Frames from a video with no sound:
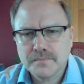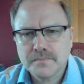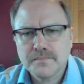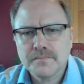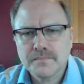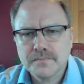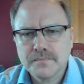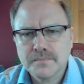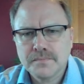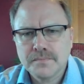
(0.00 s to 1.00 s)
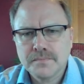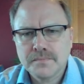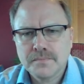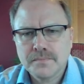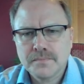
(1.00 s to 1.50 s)

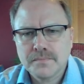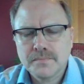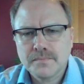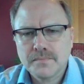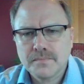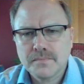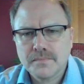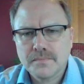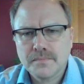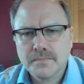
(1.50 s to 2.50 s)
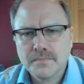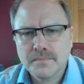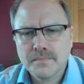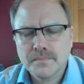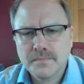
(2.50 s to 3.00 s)

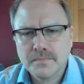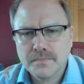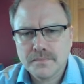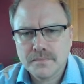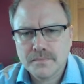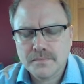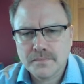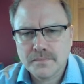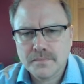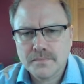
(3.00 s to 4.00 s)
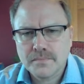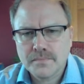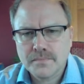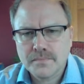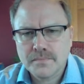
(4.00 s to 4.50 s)

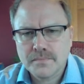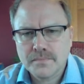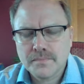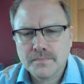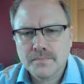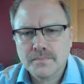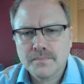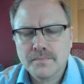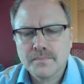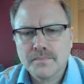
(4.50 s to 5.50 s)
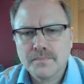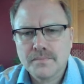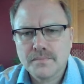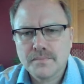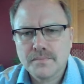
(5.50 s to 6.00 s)

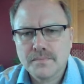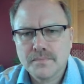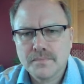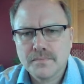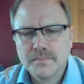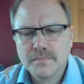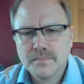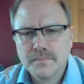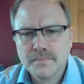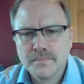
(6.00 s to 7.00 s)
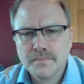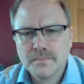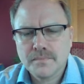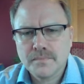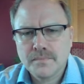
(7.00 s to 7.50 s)

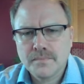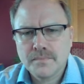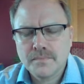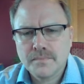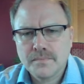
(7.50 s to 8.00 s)
(not speaking)